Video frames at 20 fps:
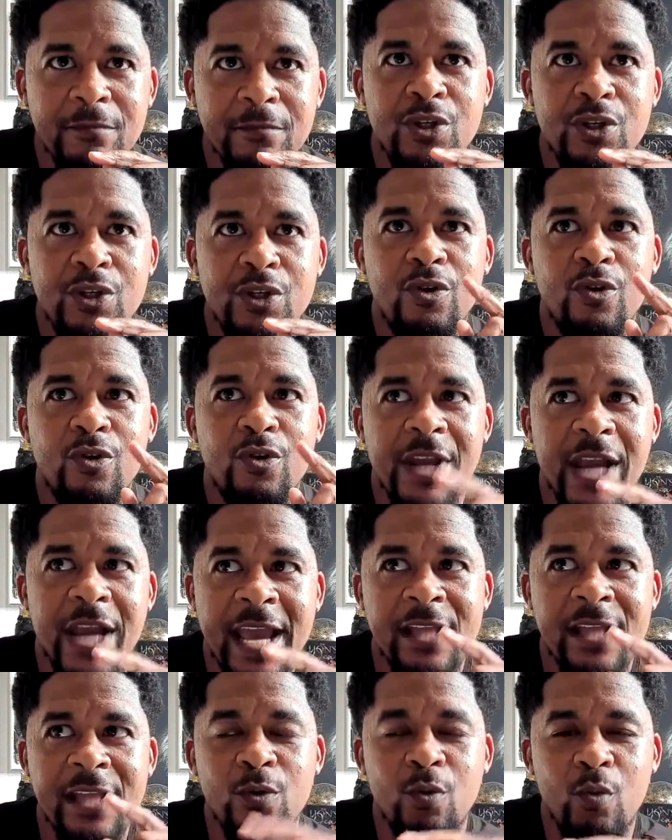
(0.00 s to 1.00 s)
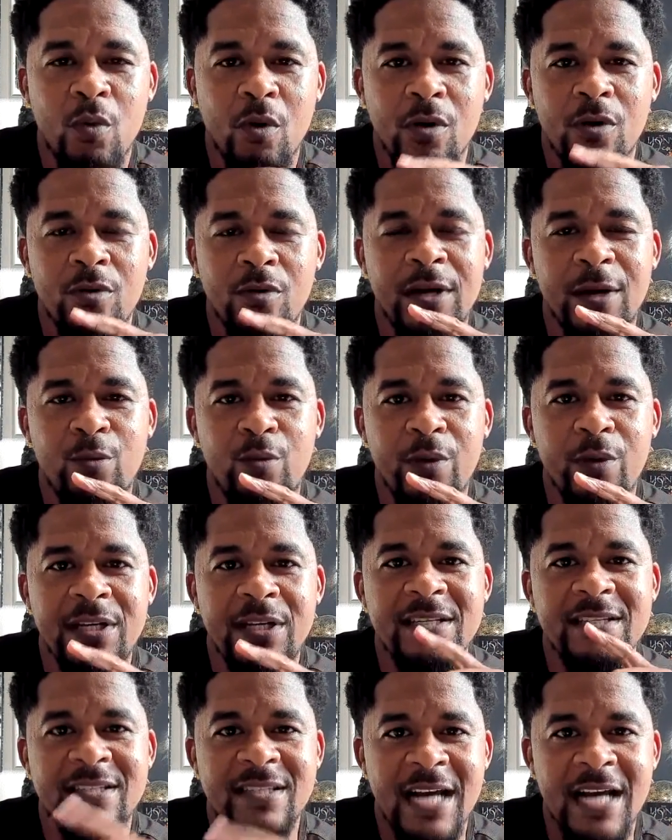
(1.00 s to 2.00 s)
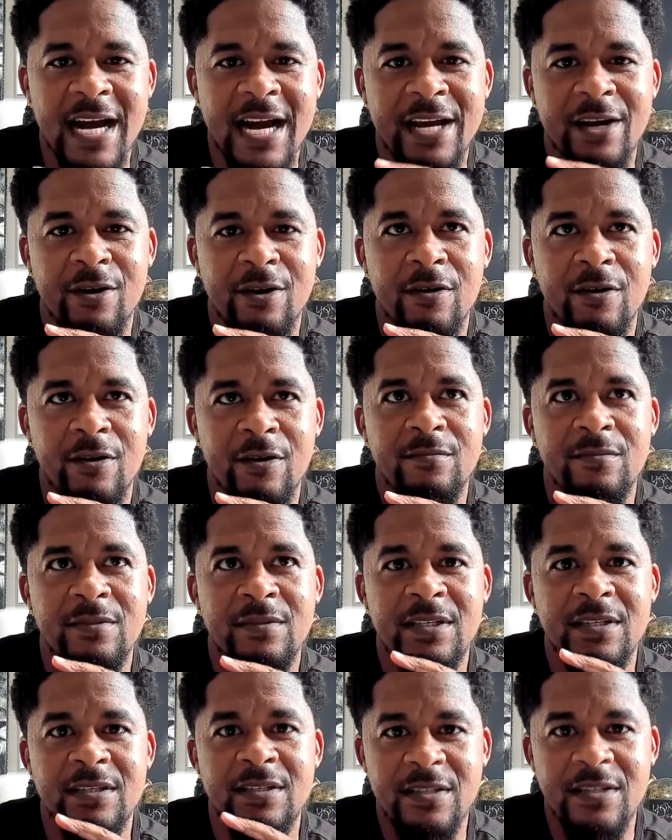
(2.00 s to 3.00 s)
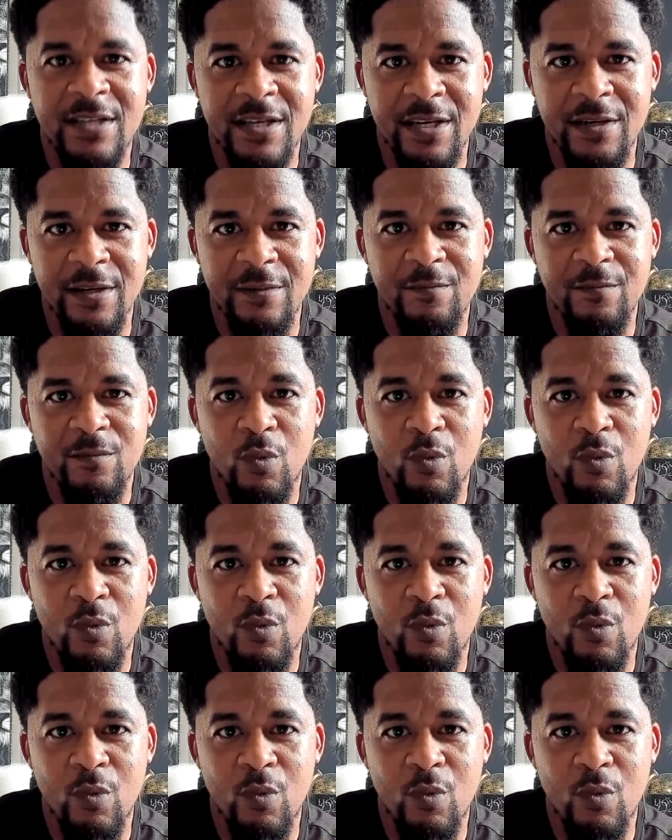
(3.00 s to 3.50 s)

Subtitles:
to create the world that we desire to see,